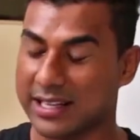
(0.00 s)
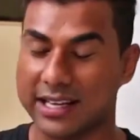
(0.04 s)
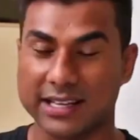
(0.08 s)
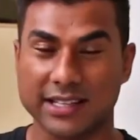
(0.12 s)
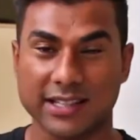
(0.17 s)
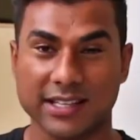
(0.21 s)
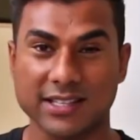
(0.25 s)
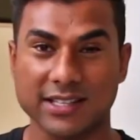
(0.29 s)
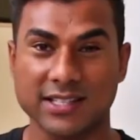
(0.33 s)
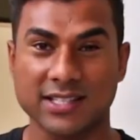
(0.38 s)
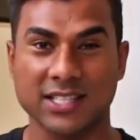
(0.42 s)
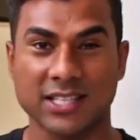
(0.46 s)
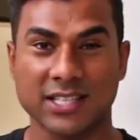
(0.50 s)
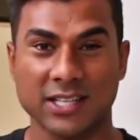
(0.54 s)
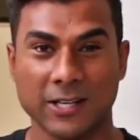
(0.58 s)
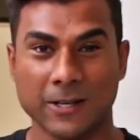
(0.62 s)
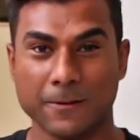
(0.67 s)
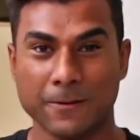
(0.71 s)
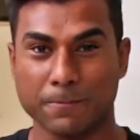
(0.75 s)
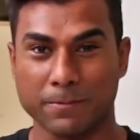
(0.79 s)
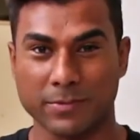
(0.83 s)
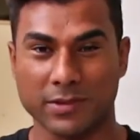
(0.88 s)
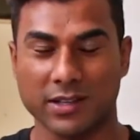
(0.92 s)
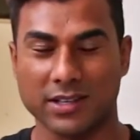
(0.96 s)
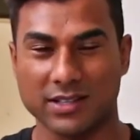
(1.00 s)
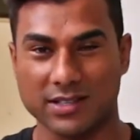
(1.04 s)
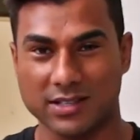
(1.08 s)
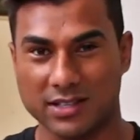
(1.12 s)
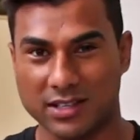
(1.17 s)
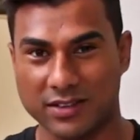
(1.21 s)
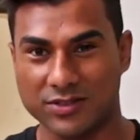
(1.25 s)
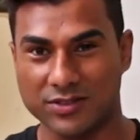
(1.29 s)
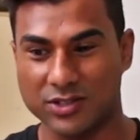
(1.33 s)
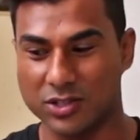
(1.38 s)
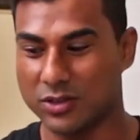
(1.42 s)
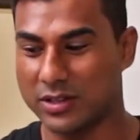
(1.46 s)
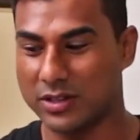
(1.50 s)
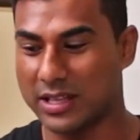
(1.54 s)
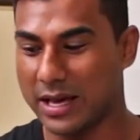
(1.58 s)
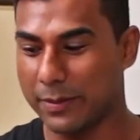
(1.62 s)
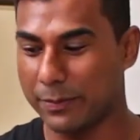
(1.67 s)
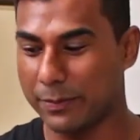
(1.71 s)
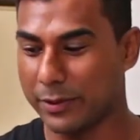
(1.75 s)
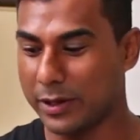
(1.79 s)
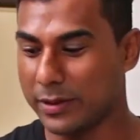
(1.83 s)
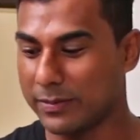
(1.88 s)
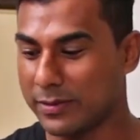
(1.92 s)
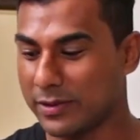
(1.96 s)
like this. Gives you that
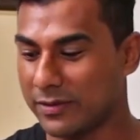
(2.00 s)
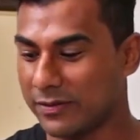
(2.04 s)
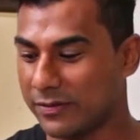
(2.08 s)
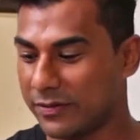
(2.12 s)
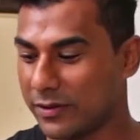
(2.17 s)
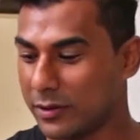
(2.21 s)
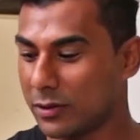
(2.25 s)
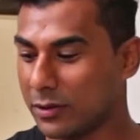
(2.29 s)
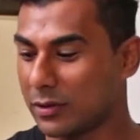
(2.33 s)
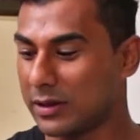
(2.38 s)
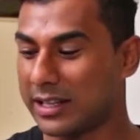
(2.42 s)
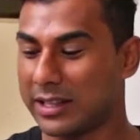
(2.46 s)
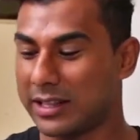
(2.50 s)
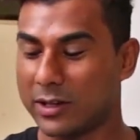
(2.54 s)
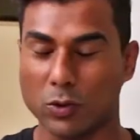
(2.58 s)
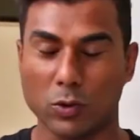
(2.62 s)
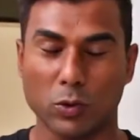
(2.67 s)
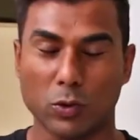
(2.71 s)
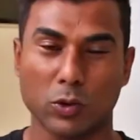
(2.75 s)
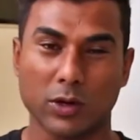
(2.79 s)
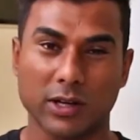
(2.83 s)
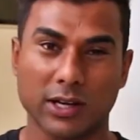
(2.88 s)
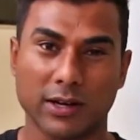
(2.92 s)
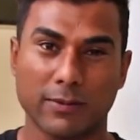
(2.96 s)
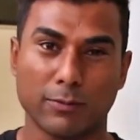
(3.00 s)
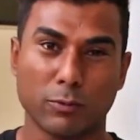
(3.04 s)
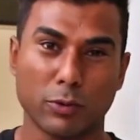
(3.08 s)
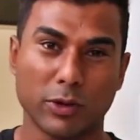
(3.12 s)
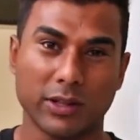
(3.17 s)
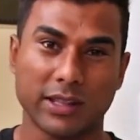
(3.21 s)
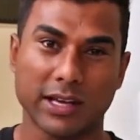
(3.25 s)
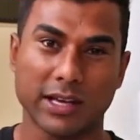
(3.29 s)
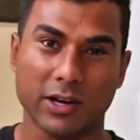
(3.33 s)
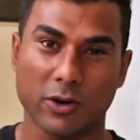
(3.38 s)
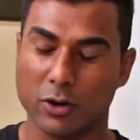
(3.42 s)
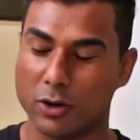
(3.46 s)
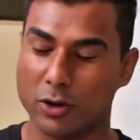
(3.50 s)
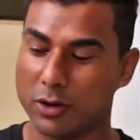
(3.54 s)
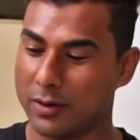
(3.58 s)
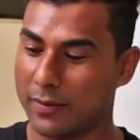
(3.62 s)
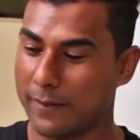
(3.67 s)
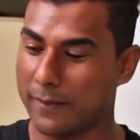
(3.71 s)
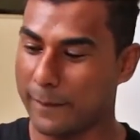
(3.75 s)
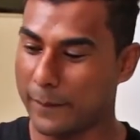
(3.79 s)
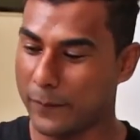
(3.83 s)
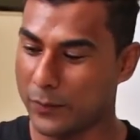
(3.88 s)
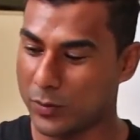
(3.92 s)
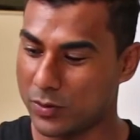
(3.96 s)
premium feel, and they all come with their own
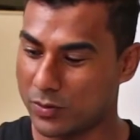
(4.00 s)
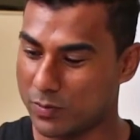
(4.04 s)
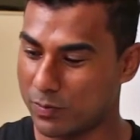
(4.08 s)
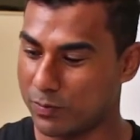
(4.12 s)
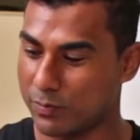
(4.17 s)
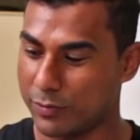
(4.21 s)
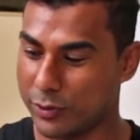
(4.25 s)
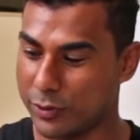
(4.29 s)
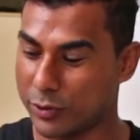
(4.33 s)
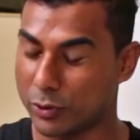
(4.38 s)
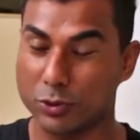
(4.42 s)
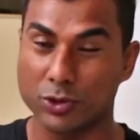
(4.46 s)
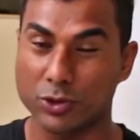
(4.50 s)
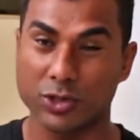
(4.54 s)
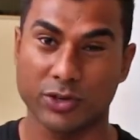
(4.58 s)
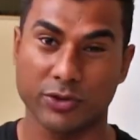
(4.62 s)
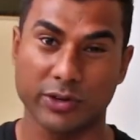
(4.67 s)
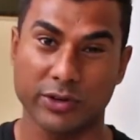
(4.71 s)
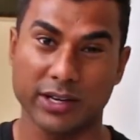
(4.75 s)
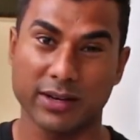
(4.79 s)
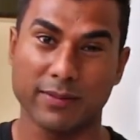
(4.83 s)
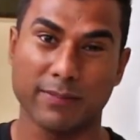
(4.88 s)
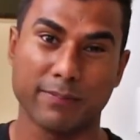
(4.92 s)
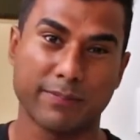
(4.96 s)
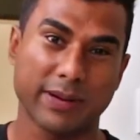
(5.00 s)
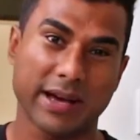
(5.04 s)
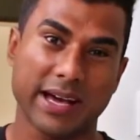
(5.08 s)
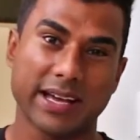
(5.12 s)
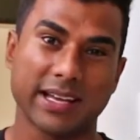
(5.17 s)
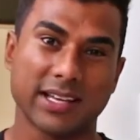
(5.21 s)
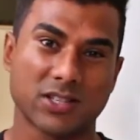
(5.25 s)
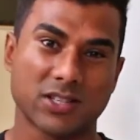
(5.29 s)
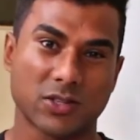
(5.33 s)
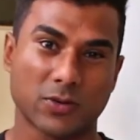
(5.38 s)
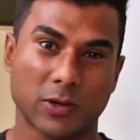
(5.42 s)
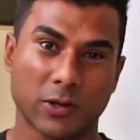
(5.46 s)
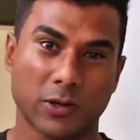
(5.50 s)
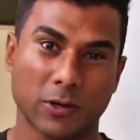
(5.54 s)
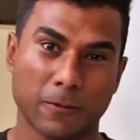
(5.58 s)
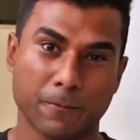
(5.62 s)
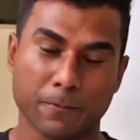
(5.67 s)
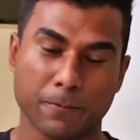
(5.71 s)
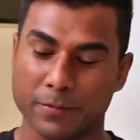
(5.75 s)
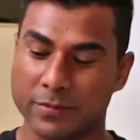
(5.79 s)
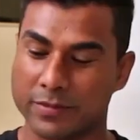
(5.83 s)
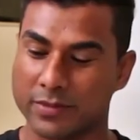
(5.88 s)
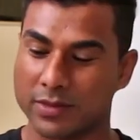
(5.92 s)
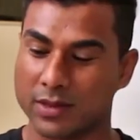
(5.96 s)
drawstring bag as well.
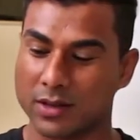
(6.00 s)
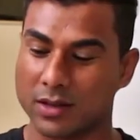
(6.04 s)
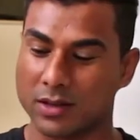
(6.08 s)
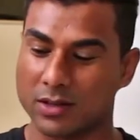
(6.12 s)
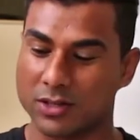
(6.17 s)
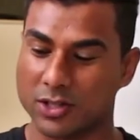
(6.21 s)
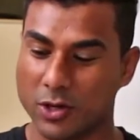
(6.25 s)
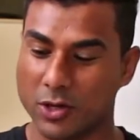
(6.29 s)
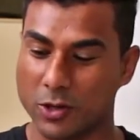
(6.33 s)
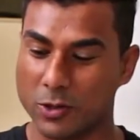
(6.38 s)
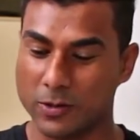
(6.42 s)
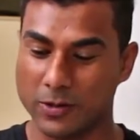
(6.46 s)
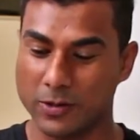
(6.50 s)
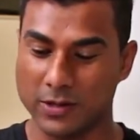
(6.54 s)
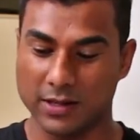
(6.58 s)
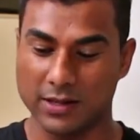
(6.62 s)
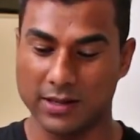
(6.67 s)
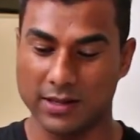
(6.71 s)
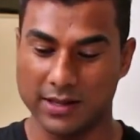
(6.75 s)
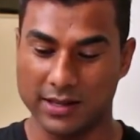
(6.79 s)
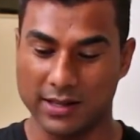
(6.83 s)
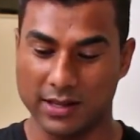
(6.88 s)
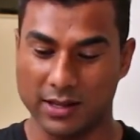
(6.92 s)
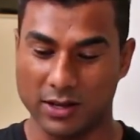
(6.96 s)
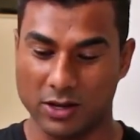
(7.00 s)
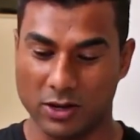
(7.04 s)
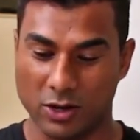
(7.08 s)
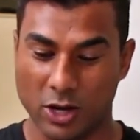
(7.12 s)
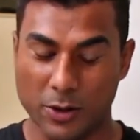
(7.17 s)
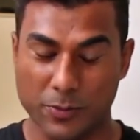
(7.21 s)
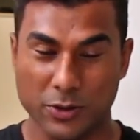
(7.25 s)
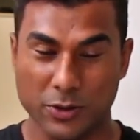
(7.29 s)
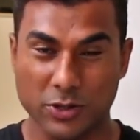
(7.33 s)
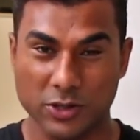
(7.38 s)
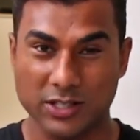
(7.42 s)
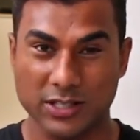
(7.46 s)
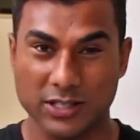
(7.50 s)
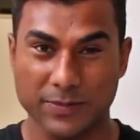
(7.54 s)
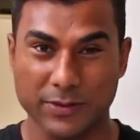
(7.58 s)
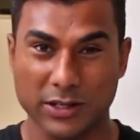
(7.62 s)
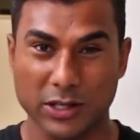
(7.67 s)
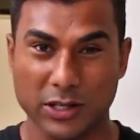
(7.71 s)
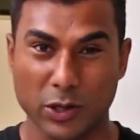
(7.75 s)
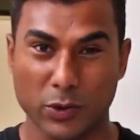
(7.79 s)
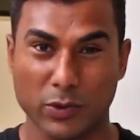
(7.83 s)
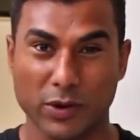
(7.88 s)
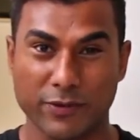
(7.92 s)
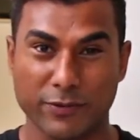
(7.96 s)
So hope you took something
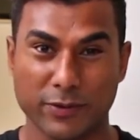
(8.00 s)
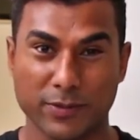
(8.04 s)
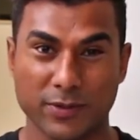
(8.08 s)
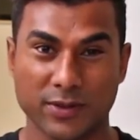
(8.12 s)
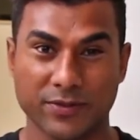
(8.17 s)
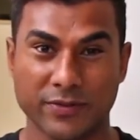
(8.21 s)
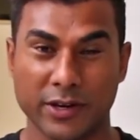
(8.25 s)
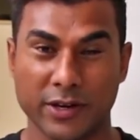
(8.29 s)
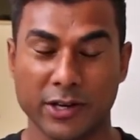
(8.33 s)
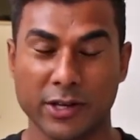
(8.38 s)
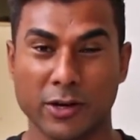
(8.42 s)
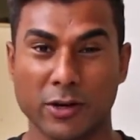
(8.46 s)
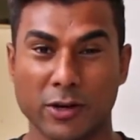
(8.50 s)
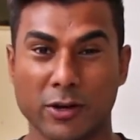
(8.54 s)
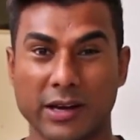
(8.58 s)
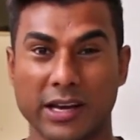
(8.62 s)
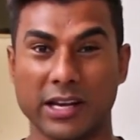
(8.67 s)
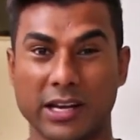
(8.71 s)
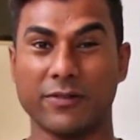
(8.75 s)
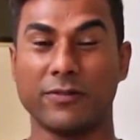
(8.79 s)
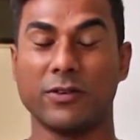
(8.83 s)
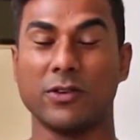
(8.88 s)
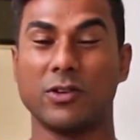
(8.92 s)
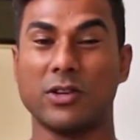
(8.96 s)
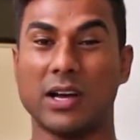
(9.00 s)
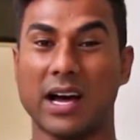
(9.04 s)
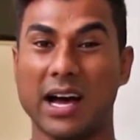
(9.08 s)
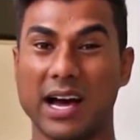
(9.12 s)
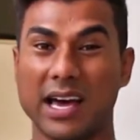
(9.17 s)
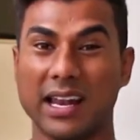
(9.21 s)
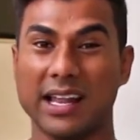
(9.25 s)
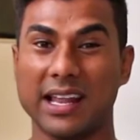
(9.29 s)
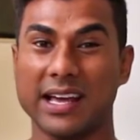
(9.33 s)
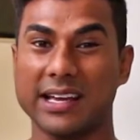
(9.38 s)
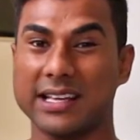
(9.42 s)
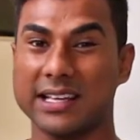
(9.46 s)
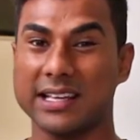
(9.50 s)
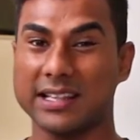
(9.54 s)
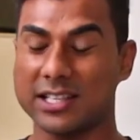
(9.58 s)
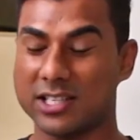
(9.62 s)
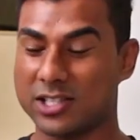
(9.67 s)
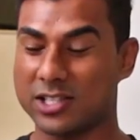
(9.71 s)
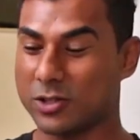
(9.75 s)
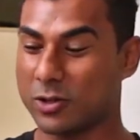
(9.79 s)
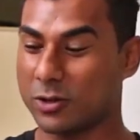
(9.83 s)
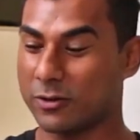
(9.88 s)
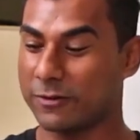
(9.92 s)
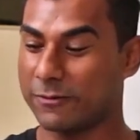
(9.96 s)
good away from this video, and if you are liking this
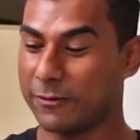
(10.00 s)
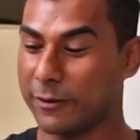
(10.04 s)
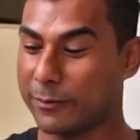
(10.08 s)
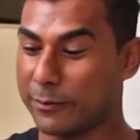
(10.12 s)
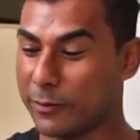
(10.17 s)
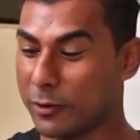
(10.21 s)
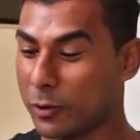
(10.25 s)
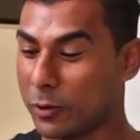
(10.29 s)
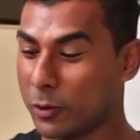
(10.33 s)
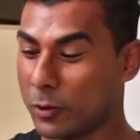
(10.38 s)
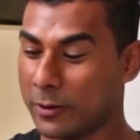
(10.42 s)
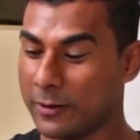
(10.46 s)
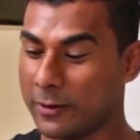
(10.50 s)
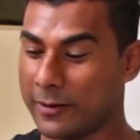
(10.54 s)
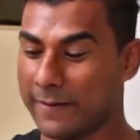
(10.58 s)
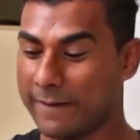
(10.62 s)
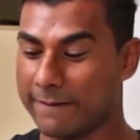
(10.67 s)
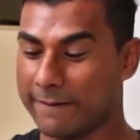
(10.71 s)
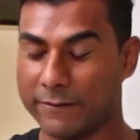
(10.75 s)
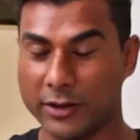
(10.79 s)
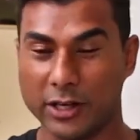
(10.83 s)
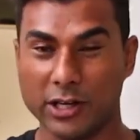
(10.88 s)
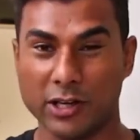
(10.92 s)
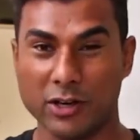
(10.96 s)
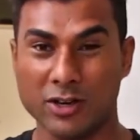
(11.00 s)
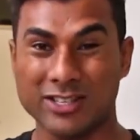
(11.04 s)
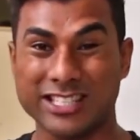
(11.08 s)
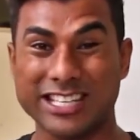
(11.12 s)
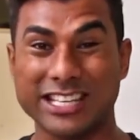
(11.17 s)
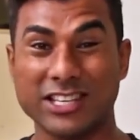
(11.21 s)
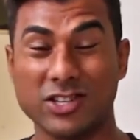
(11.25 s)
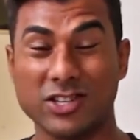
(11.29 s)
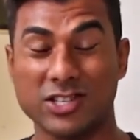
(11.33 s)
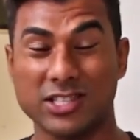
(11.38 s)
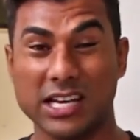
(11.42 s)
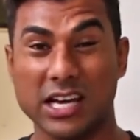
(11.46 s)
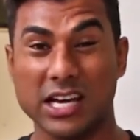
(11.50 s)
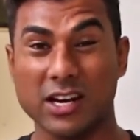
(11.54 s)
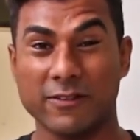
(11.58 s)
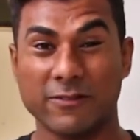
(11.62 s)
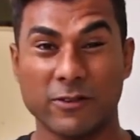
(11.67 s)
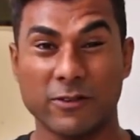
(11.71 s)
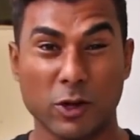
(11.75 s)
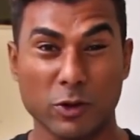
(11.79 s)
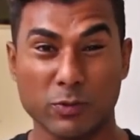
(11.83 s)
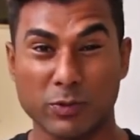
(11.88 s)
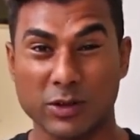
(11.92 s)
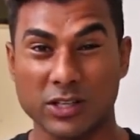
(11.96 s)
sort of football videos and you started
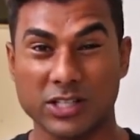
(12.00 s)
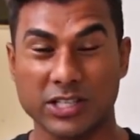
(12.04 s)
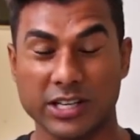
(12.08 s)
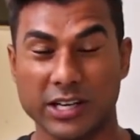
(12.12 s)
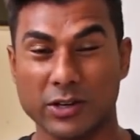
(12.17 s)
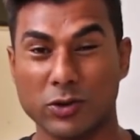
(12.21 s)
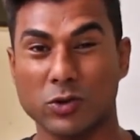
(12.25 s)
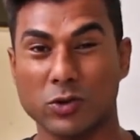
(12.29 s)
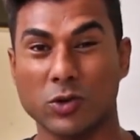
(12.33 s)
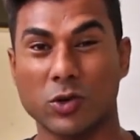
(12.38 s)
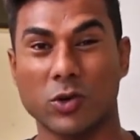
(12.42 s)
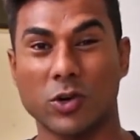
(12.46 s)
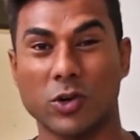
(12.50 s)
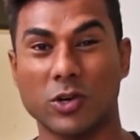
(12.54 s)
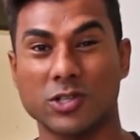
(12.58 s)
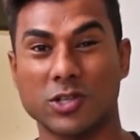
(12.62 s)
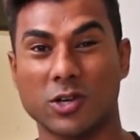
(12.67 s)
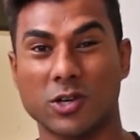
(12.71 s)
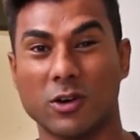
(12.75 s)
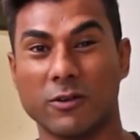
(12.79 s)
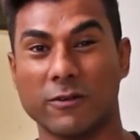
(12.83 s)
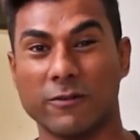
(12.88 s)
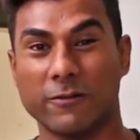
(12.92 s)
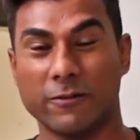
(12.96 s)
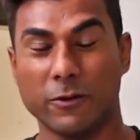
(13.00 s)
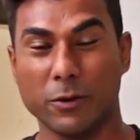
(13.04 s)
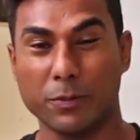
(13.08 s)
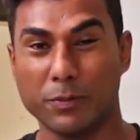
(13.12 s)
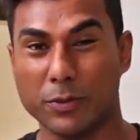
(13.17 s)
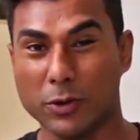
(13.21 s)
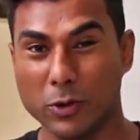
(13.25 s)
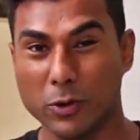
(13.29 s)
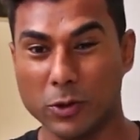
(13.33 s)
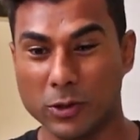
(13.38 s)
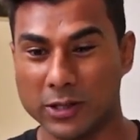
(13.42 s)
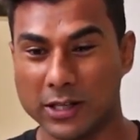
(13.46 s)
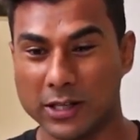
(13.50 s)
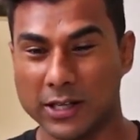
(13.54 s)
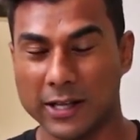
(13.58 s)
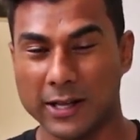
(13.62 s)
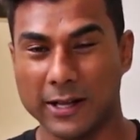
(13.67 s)
following the channel because of football,